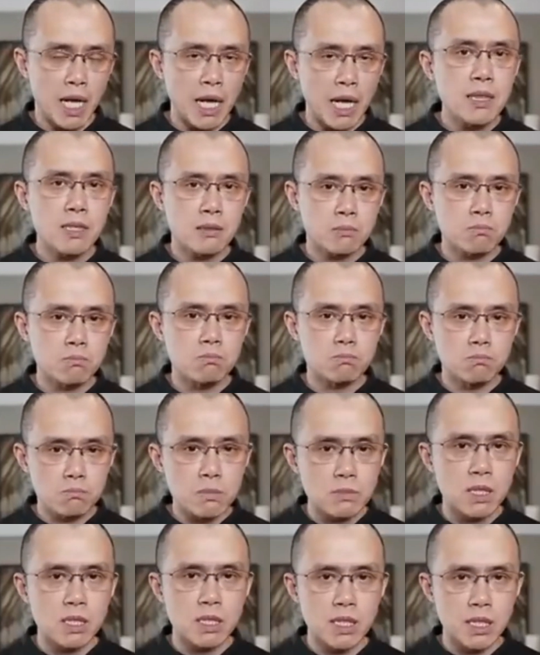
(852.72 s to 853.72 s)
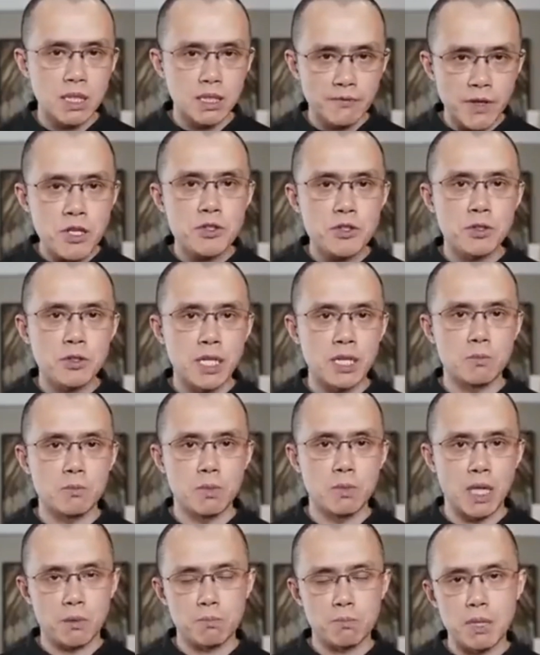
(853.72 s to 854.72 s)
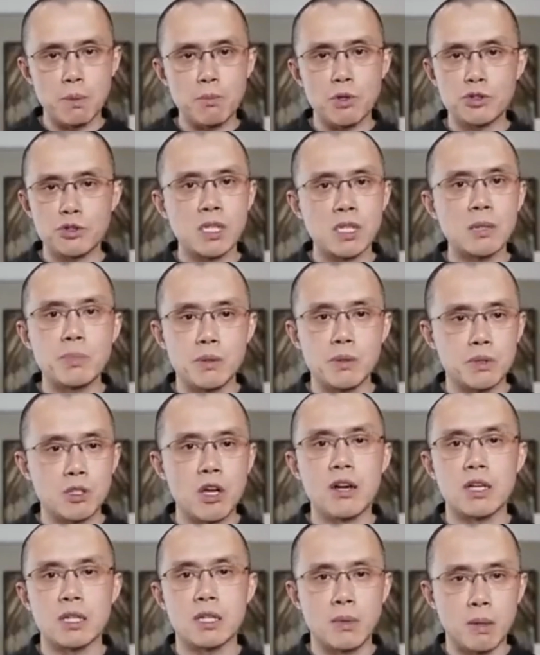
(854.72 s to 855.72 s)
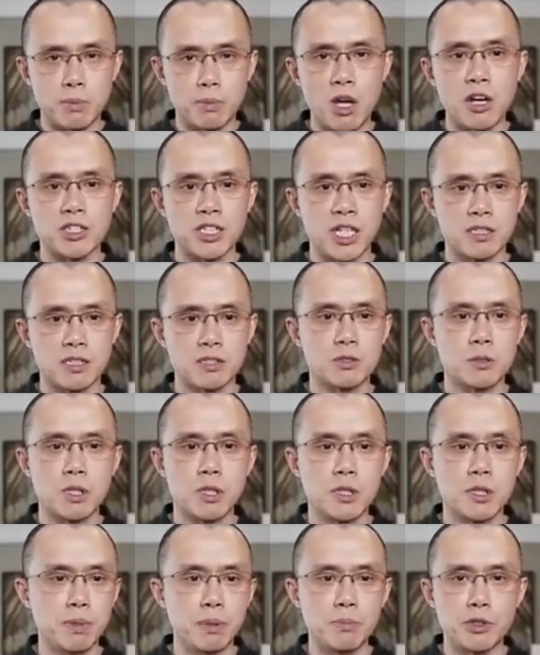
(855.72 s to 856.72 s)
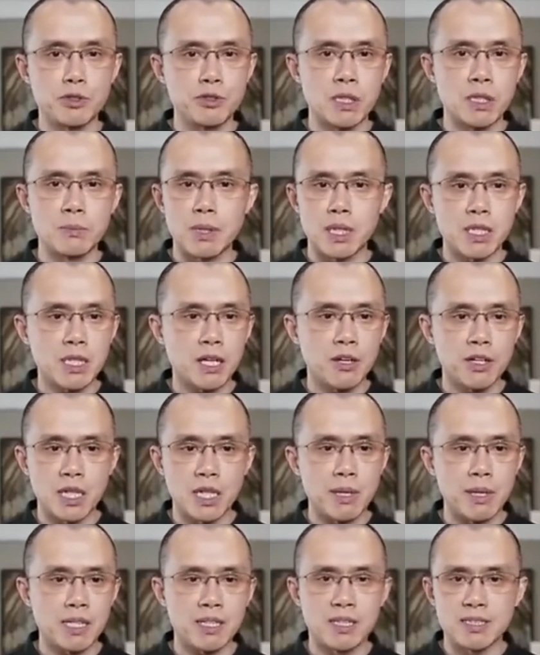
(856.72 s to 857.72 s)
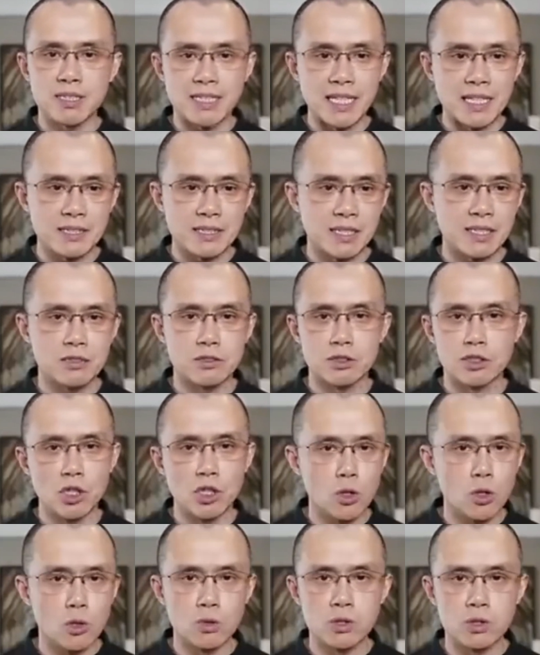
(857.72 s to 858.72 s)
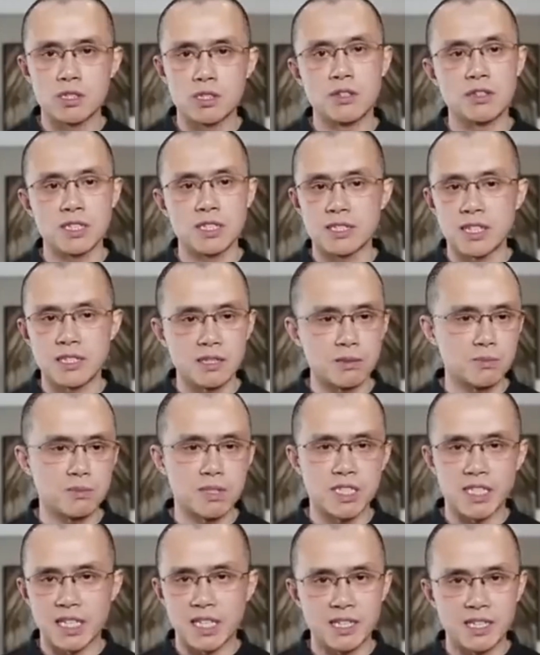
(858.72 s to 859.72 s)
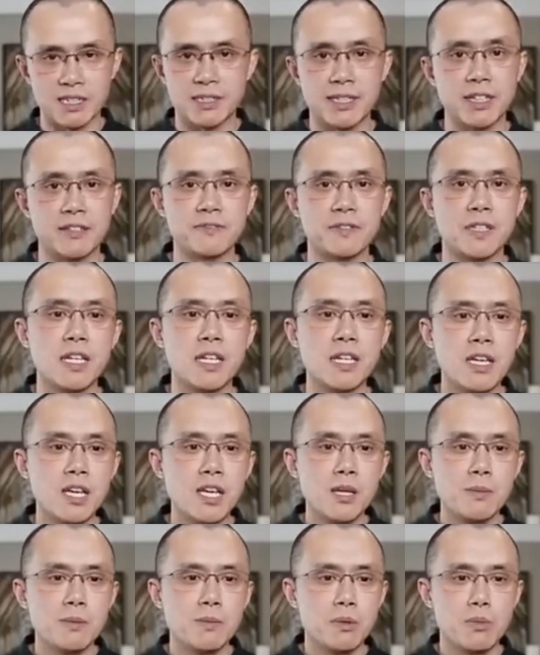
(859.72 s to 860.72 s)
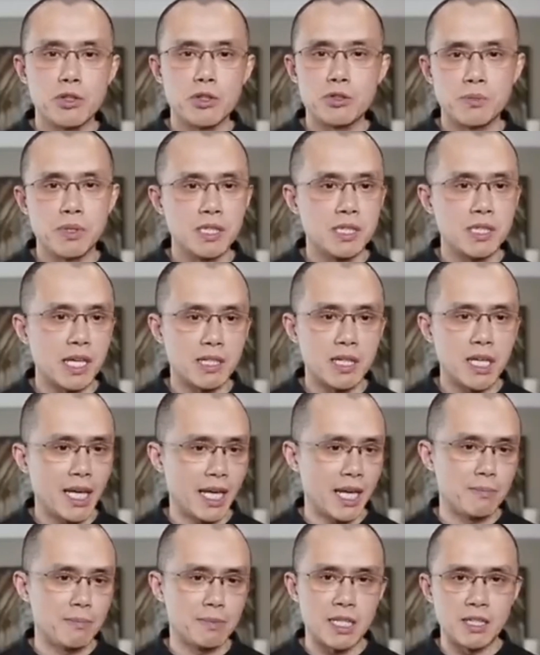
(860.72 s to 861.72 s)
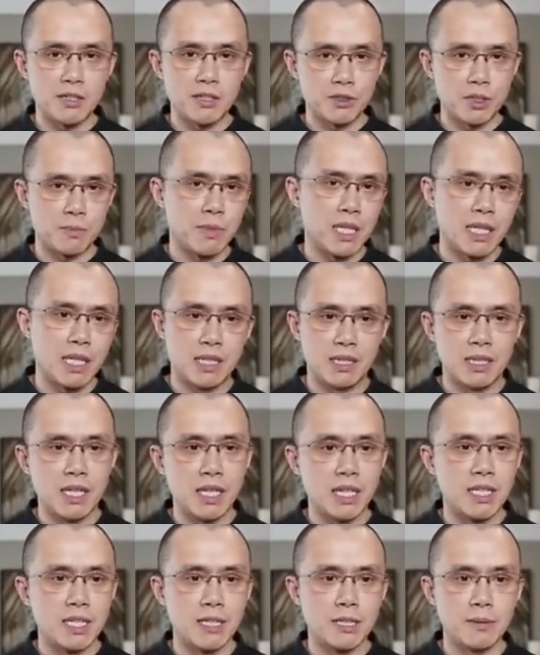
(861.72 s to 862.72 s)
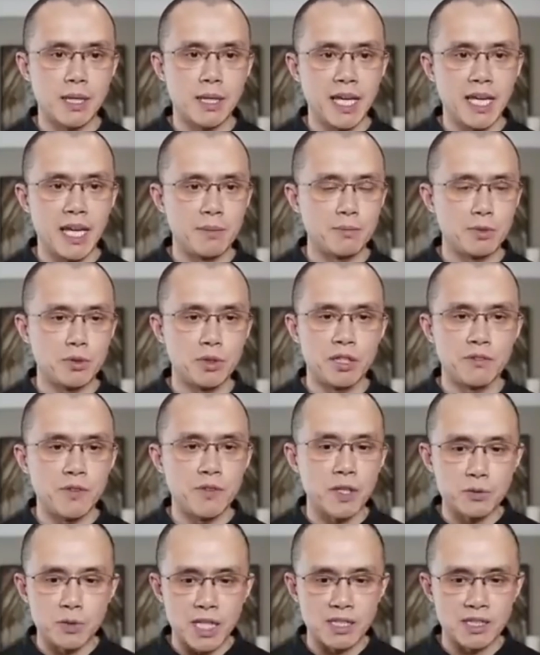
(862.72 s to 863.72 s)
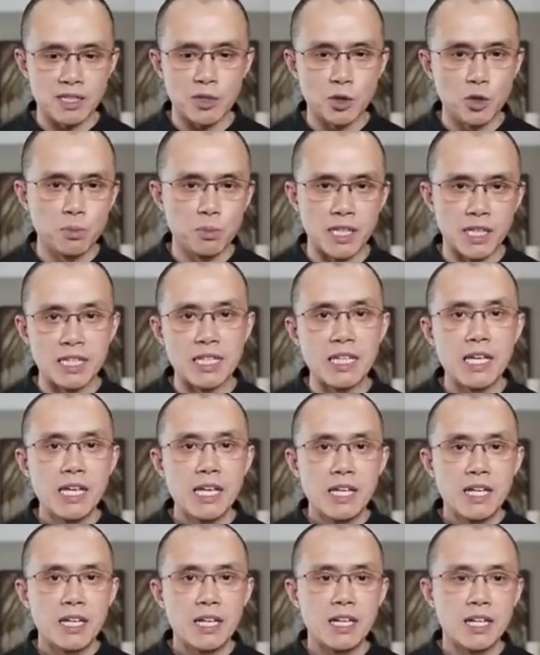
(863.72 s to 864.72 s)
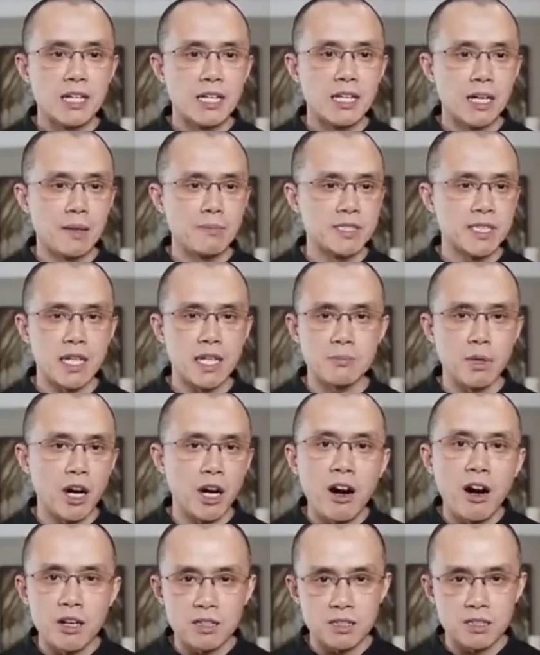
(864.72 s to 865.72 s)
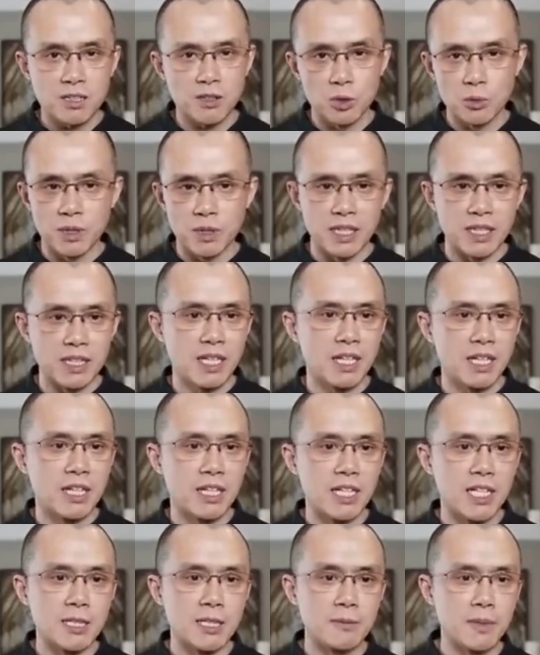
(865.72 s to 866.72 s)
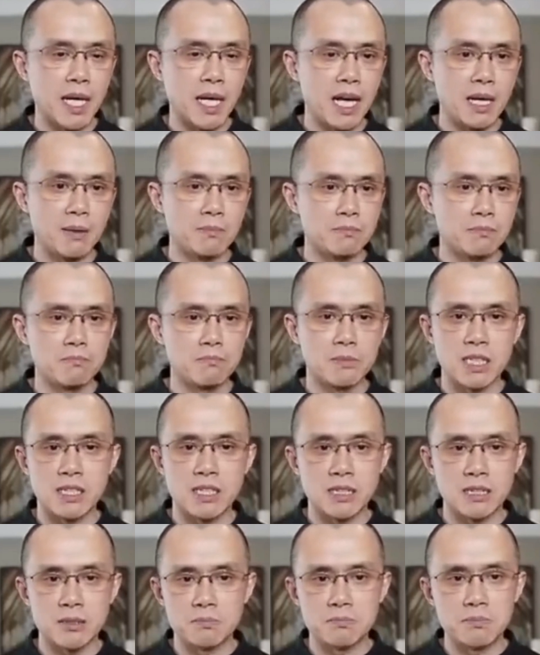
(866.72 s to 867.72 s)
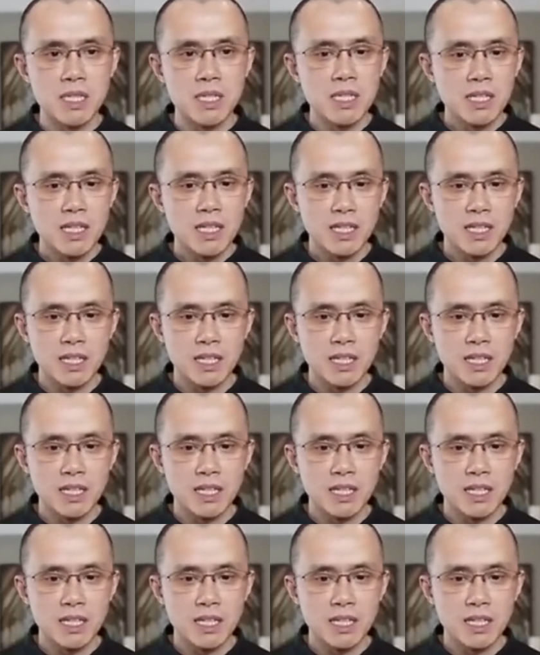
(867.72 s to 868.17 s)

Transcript: I think eventually, like people shouldn't be talking about blockchains. People shouldn't be talking about consensus, nodes, and all this other geeky stuff. People should be like, hey, I'm sending you some money. Hey, I'm doing a fundraising globally. I'm selling my art globally. I'm gonna